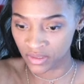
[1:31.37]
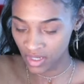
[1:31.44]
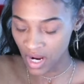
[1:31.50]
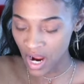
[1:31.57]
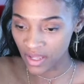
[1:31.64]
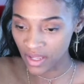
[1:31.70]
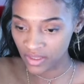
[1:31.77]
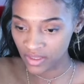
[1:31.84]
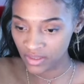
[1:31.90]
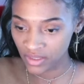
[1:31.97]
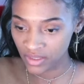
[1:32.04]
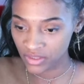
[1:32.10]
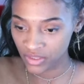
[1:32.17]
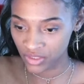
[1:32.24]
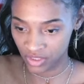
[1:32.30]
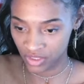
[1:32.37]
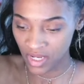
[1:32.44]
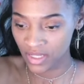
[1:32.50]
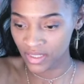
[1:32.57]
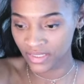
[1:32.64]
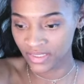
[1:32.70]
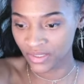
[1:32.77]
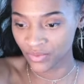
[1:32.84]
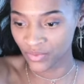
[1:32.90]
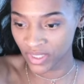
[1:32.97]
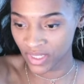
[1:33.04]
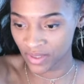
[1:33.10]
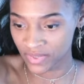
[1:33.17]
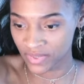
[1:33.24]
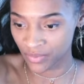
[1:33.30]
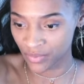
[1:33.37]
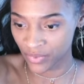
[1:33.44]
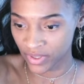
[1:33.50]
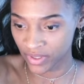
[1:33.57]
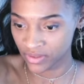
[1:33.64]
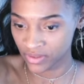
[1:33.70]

I think that's good. Let's see what it comes up with.